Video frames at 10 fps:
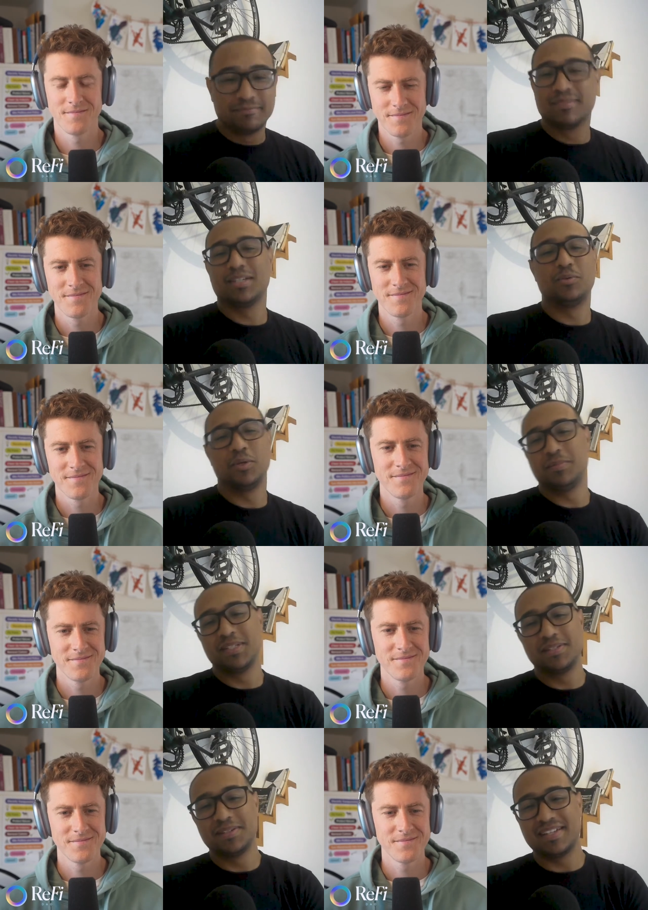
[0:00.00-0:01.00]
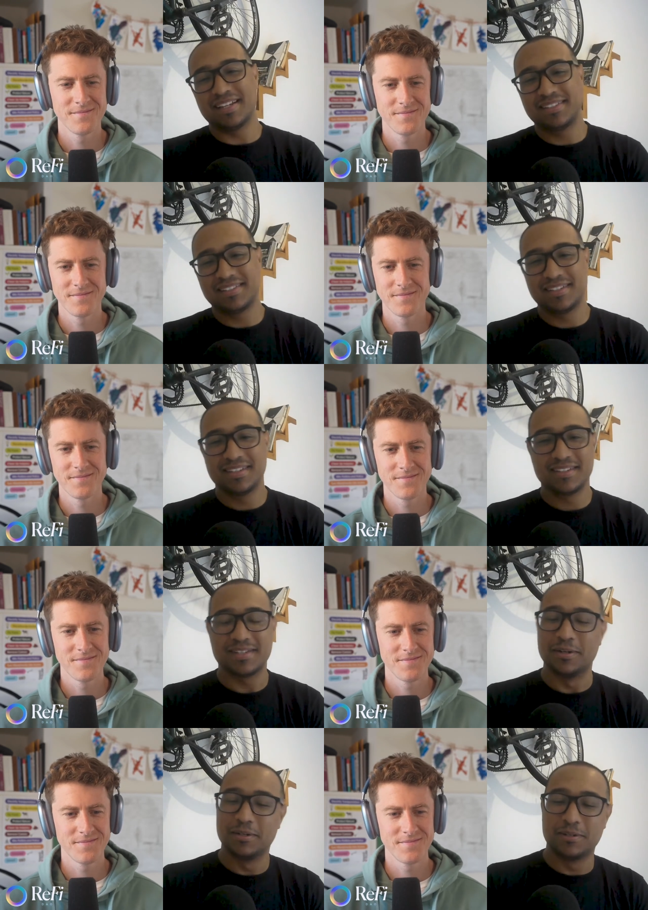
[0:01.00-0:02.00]
Speaker 1: um, we've been doing that.
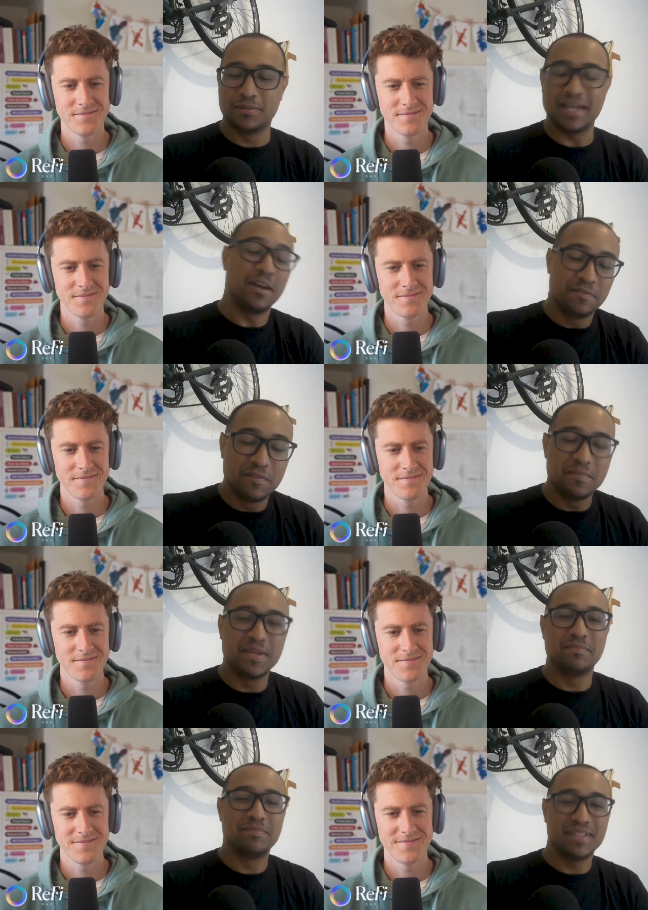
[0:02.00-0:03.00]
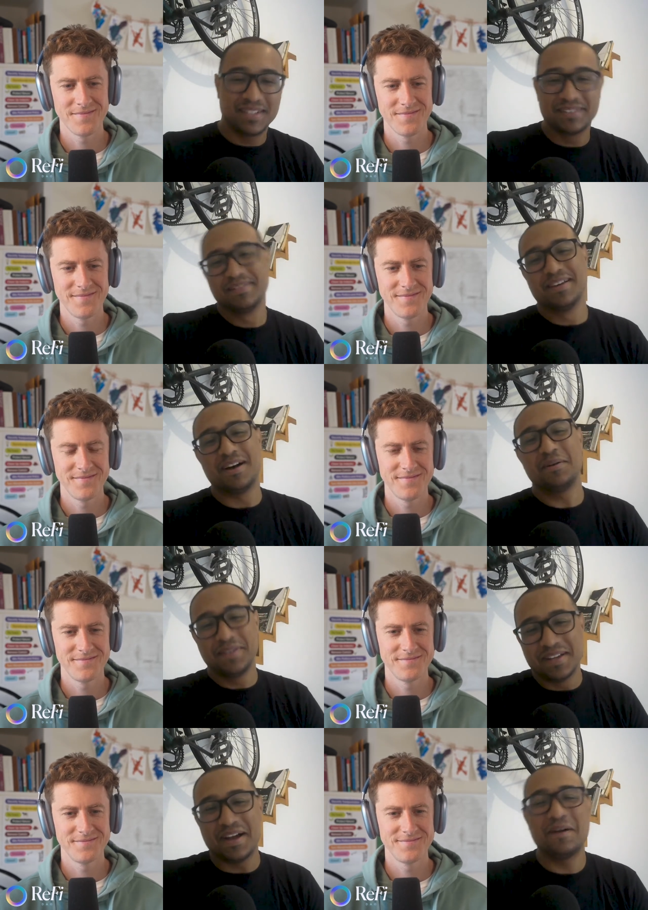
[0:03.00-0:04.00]
So enough with me.
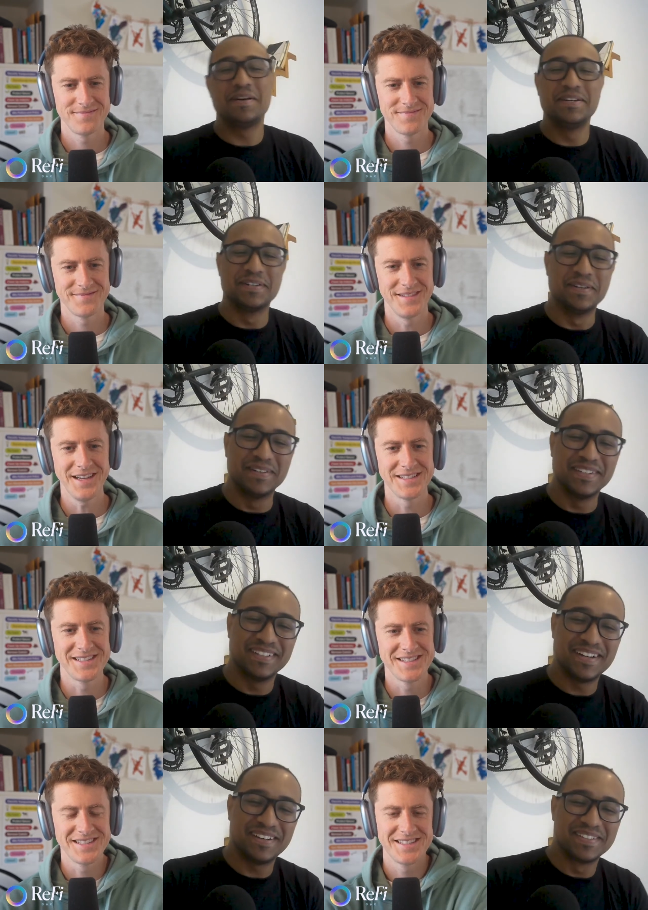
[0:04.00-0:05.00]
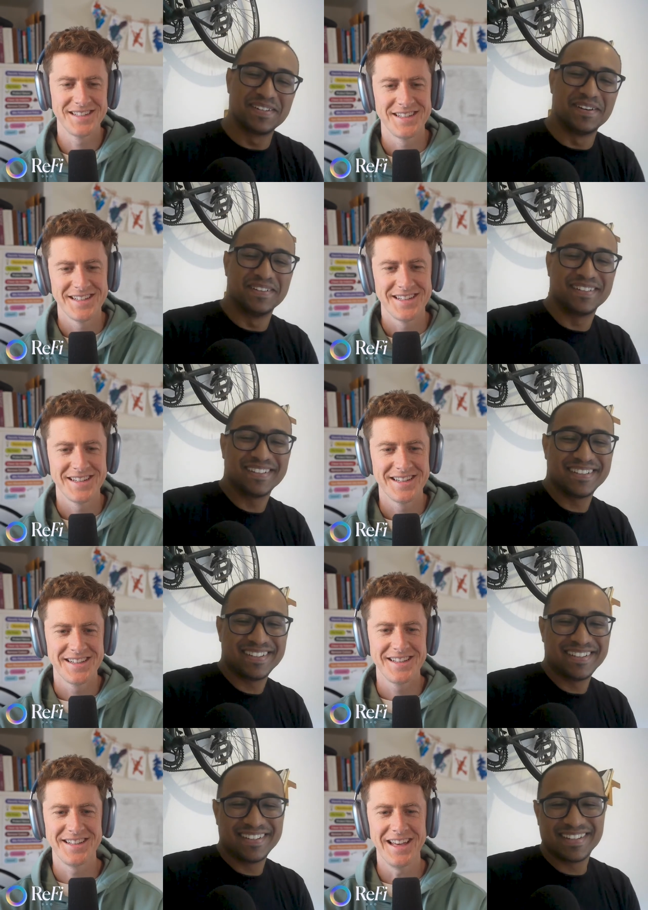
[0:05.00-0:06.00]
How how are nice. you going? How is it going?
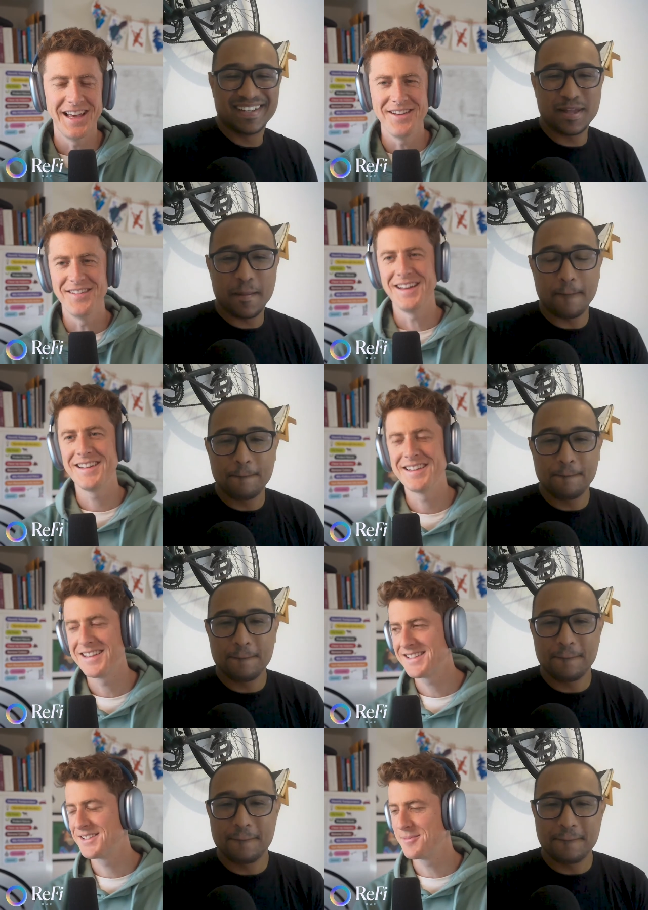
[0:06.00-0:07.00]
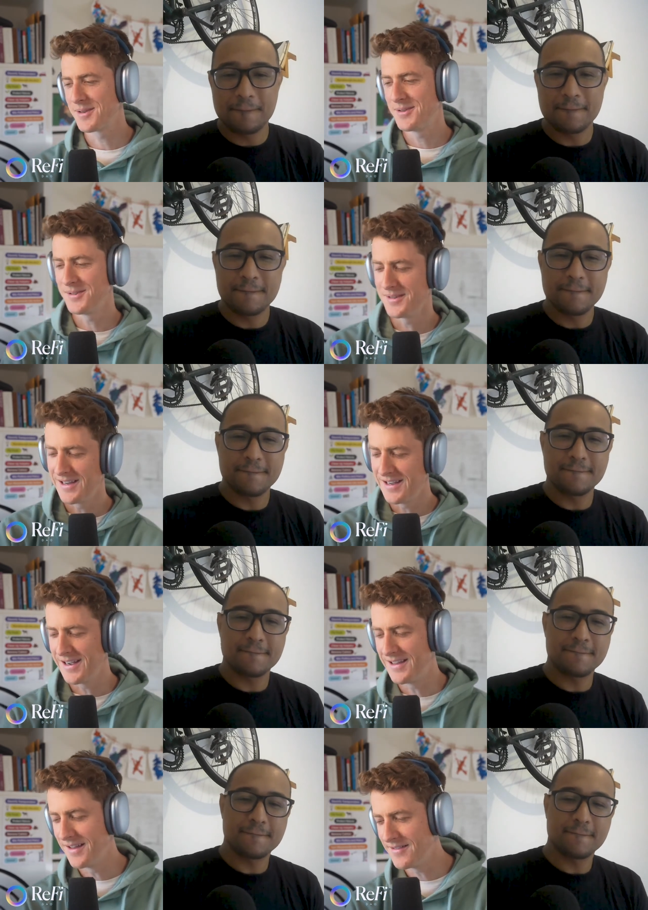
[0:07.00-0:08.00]
Speaker 2: Yeah, man, that's super cool. I, I
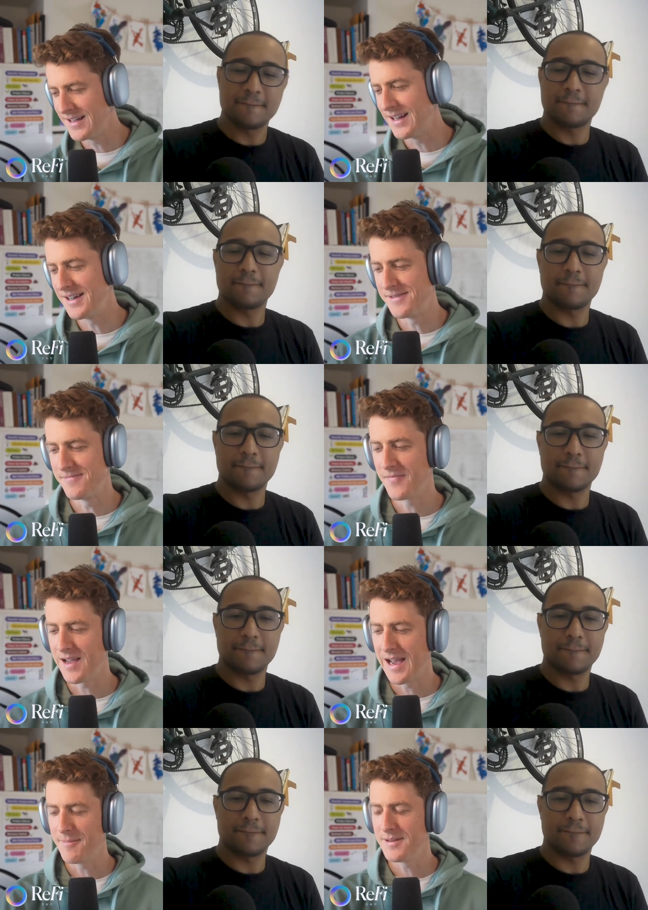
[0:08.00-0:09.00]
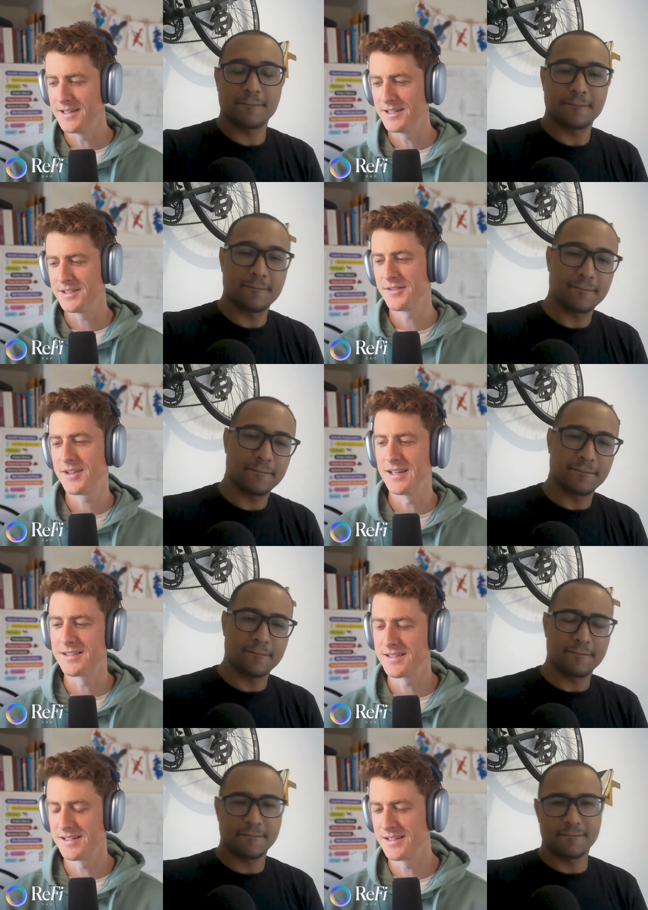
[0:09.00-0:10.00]
love it. Um, happy to shift gears
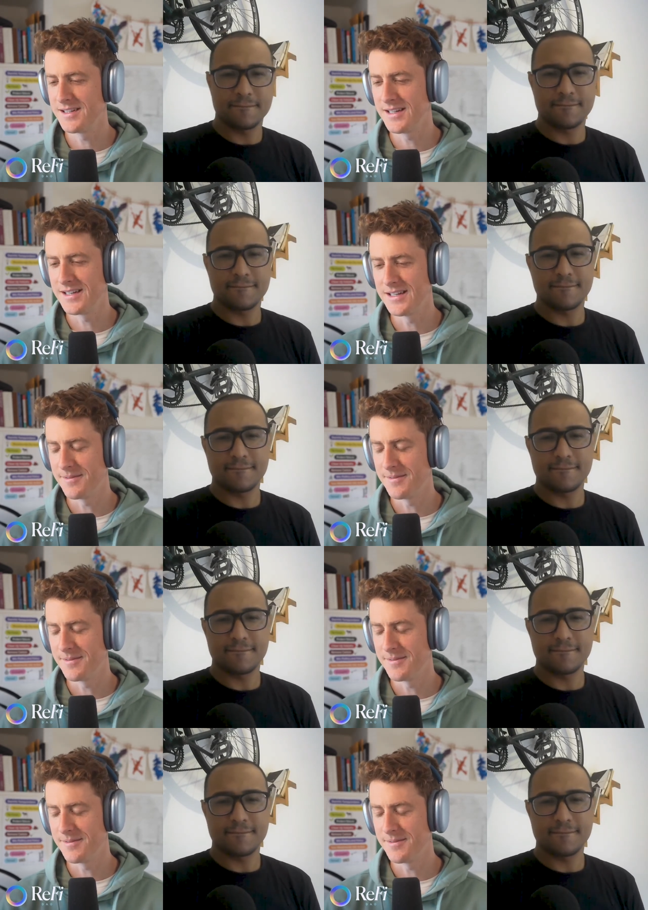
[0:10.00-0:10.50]
in in a